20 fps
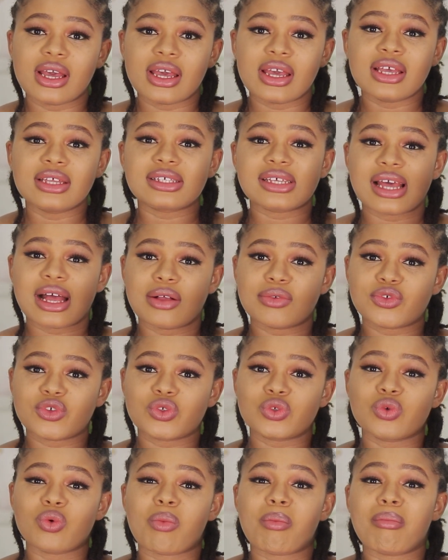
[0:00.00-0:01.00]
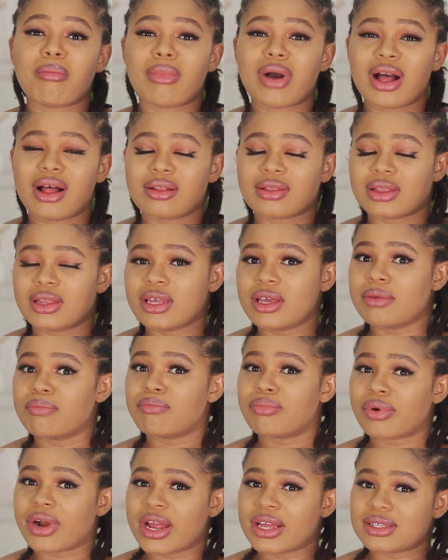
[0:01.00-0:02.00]
it helps to mildly
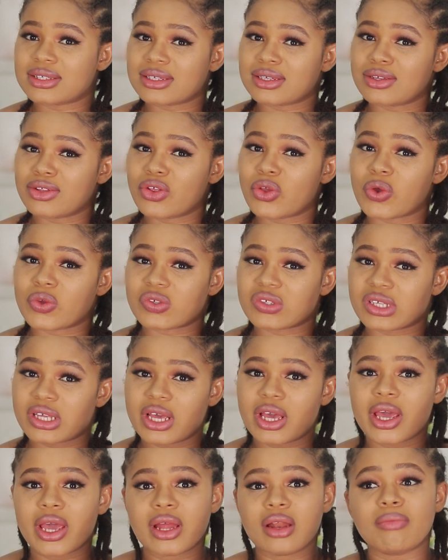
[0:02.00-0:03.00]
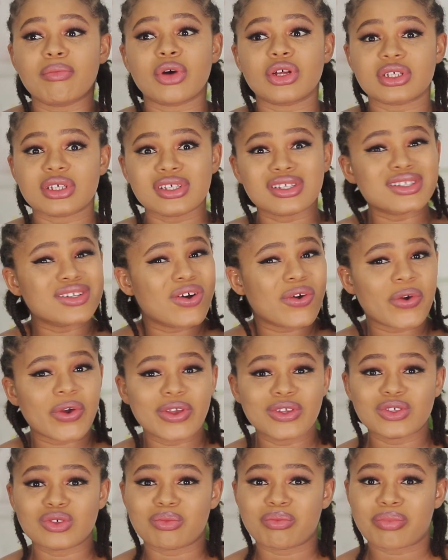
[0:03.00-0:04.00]
brighten your skin, but it's not
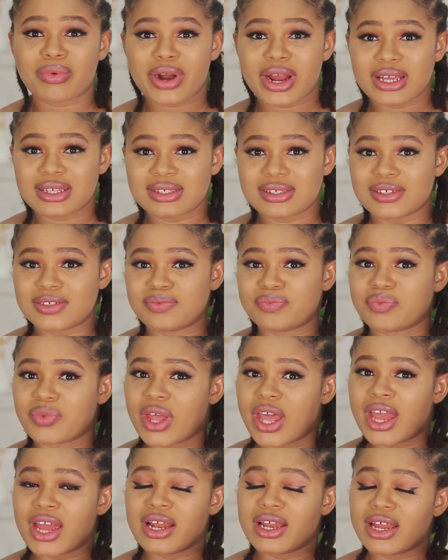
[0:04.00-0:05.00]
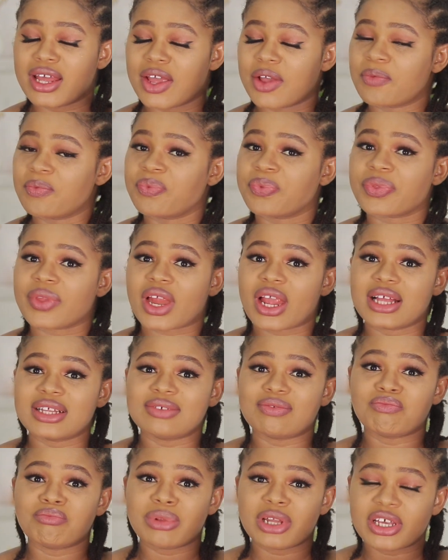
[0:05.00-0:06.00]
going to brighten any
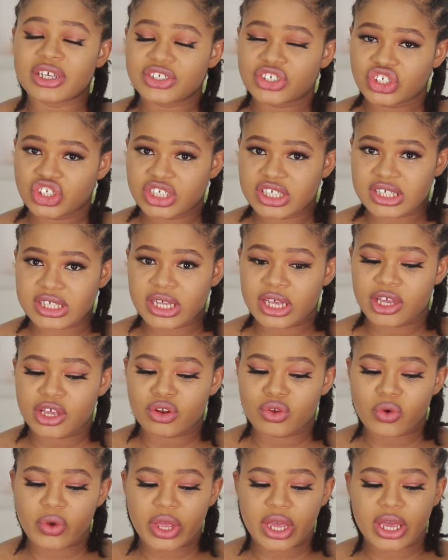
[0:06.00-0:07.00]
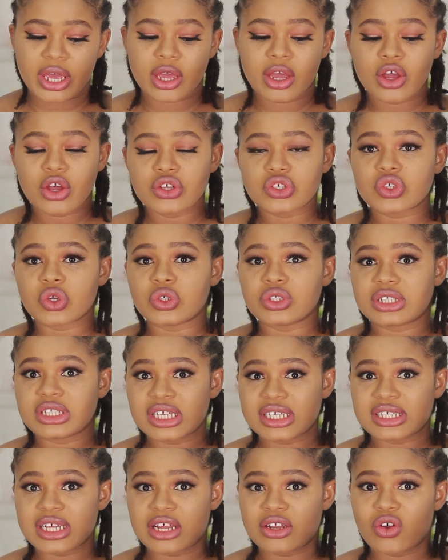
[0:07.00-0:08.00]
bleached skin, okay? So
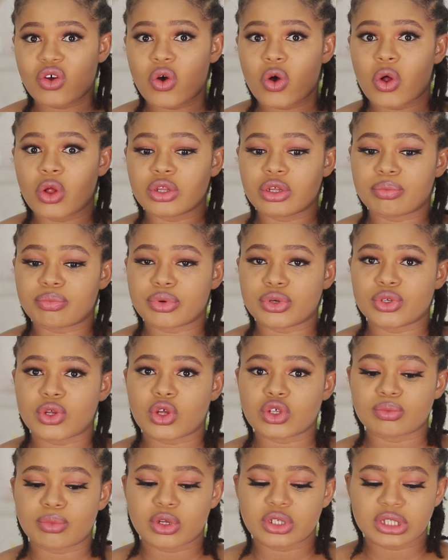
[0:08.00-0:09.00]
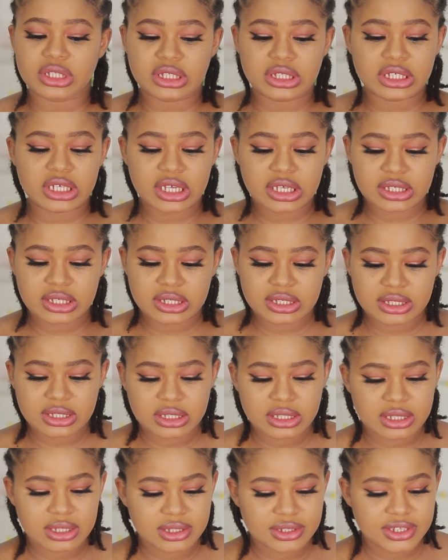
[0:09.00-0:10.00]
these are not all the product, but this
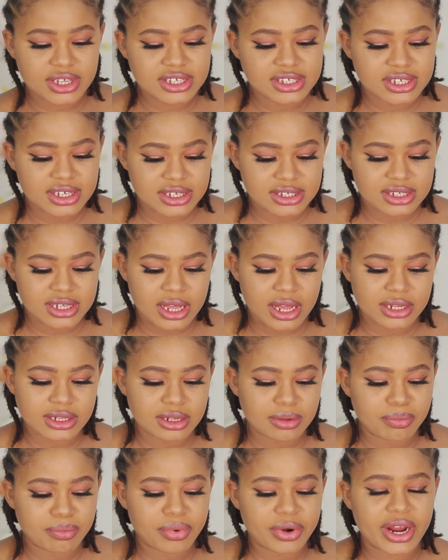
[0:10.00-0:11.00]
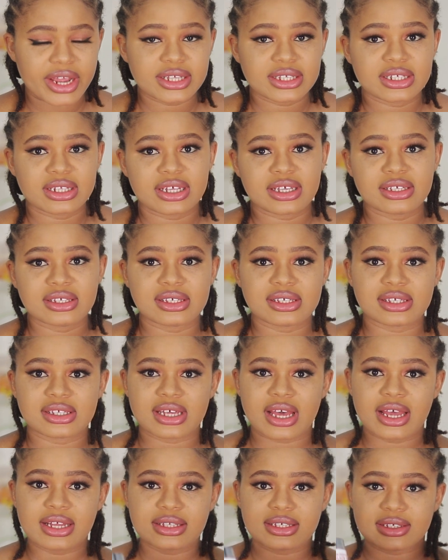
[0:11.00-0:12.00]
is the brightening
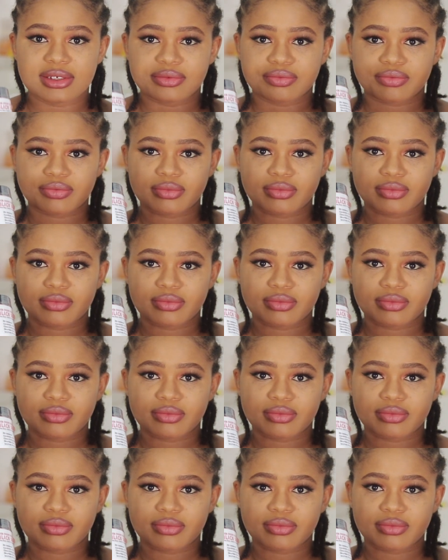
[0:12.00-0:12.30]
set.